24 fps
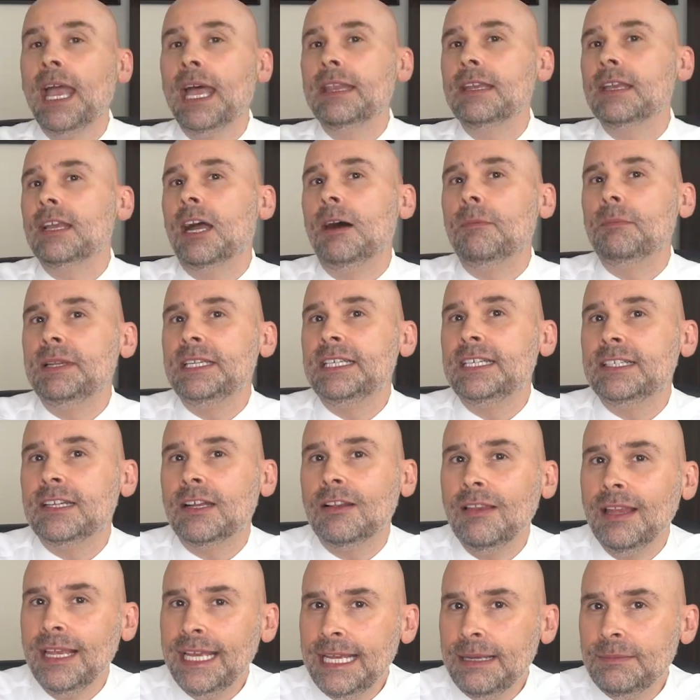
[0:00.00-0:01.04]
the company
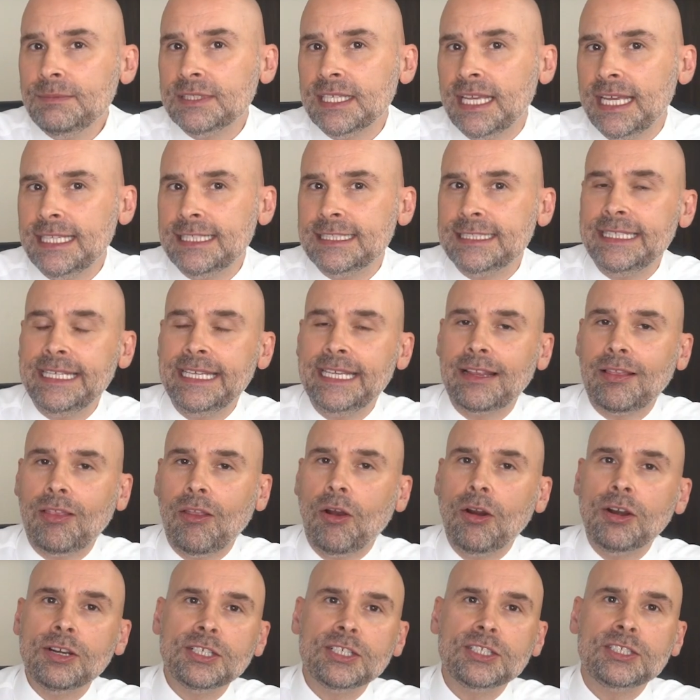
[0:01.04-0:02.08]
claims it's the
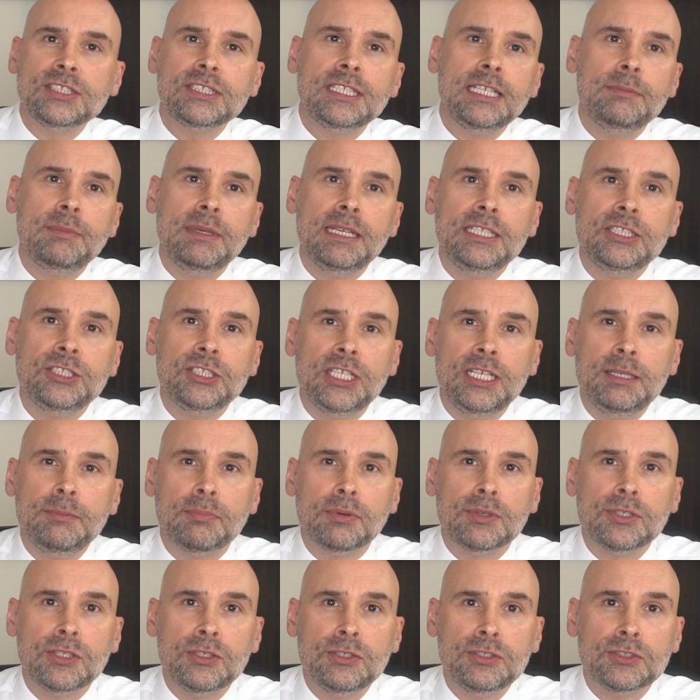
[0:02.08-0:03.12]
largest CBG
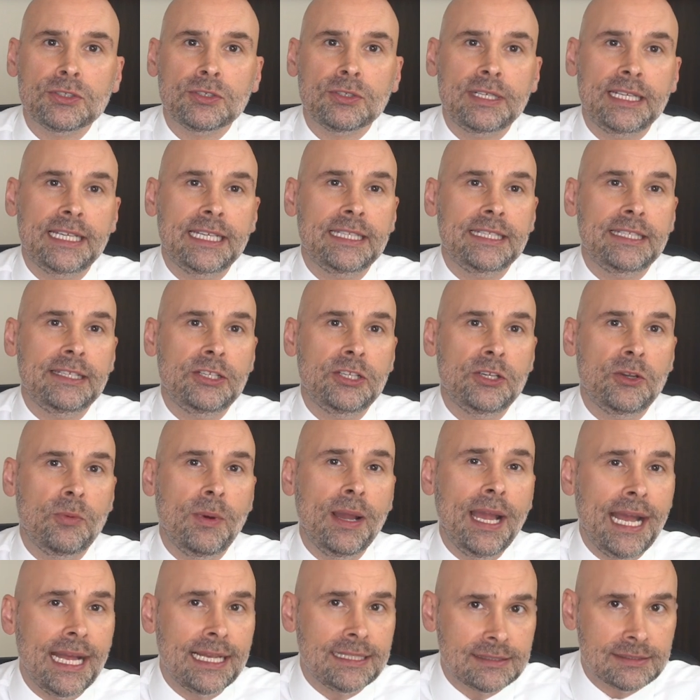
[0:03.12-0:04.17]
producer in the
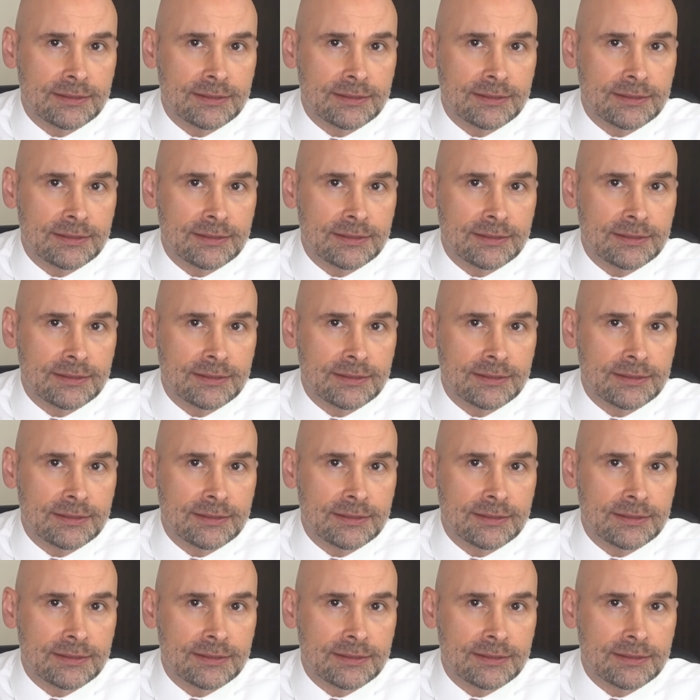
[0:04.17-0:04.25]
US.